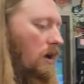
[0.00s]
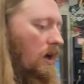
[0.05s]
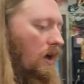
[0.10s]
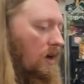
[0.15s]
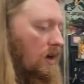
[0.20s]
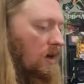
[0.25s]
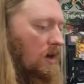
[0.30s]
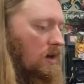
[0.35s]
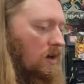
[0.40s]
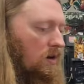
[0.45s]

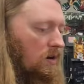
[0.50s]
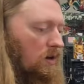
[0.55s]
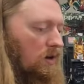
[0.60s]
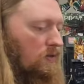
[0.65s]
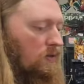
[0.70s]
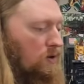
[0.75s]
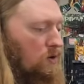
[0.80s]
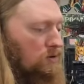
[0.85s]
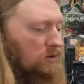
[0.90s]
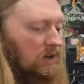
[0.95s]
And
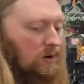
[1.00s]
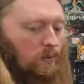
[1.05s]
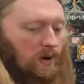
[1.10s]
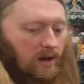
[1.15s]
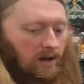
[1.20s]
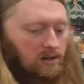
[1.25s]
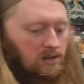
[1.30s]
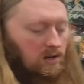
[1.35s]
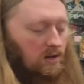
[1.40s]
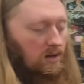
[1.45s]
the only
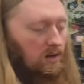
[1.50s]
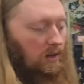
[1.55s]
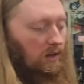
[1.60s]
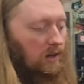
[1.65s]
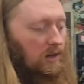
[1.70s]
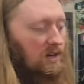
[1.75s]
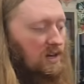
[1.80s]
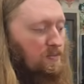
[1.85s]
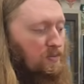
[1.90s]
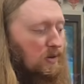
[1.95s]
way to
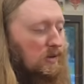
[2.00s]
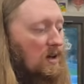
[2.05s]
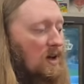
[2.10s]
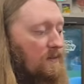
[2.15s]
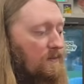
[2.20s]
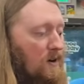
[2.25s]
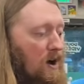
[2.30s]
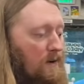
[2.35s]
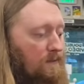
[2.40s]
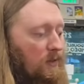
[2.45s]
keep
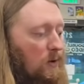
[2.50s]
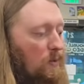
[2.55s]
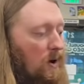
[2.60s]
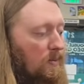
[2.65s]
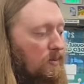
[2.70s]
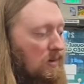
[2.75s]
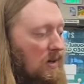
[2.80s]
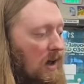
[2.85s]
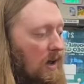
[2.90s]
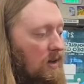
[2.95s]
stuff off the
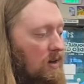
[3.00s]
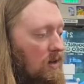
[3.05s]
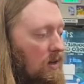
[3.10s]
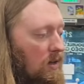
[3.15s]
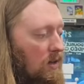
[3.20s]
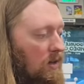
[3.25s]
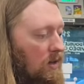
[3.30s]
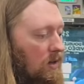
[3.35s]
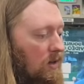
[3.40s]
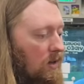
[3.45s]
website
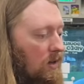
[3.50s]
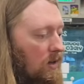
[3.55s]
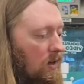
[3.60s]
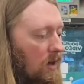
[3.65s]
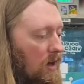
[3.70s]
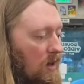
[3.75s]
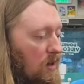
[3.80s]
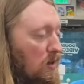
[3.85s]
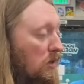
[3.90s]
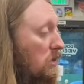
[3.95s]

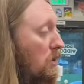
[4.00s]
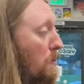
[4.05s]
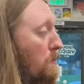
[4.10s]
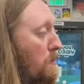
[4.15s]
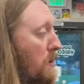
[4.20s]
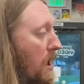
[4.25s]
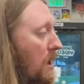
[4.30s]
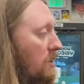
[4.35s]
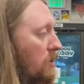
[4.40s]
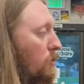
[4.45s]
is to
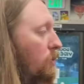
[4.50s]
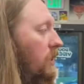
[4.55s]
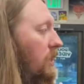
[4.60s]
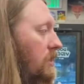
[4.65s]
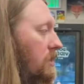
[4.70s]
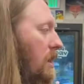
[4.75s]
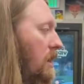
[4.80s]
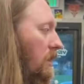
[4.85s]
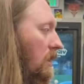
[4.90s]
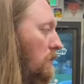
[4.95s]
manually
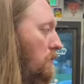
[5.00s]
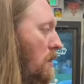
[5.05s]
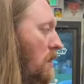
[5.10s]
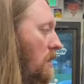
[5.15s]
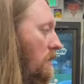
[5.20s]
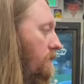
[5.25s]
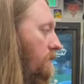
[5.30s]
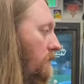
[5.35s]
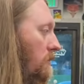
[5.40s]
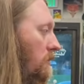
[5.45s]
take them
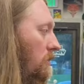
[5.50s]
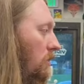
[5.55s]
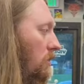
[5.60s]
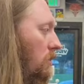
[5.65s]
off.